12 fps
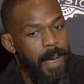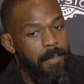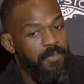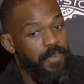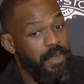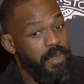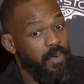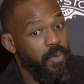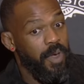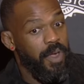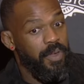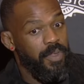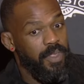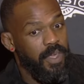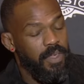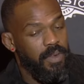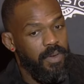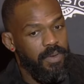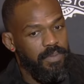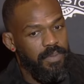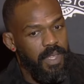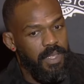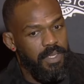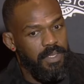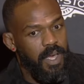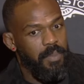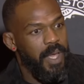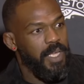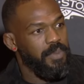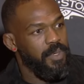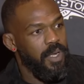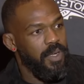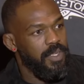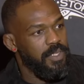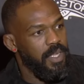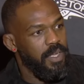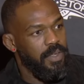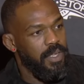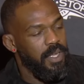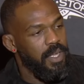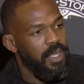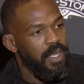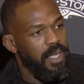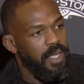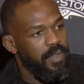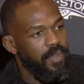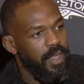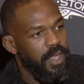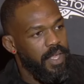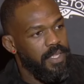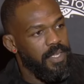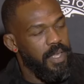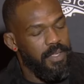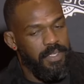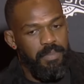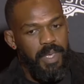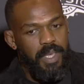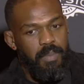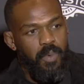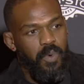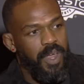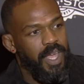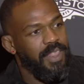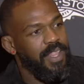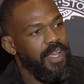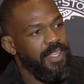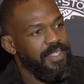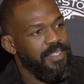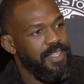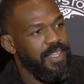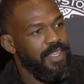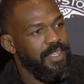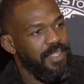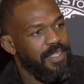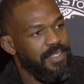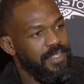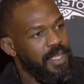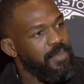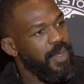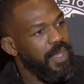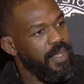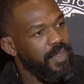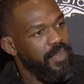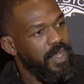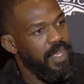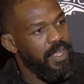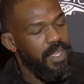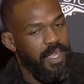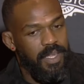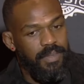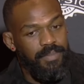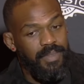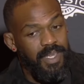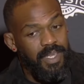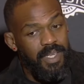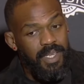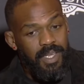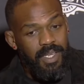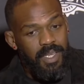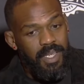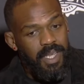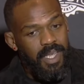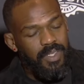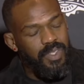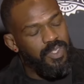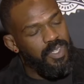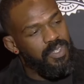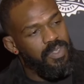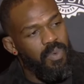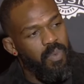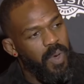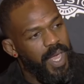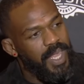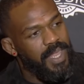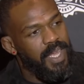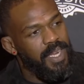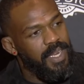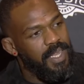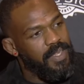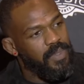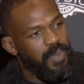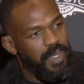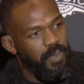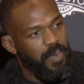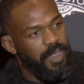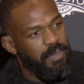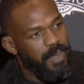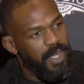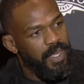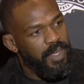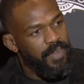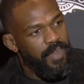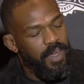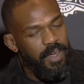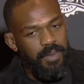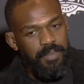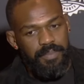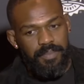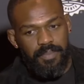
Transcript: I'm very aware that you know that the Tom Aspinall is like it, it's making more headlines than Stipe, and and it's just the way that it is with, with me. Um,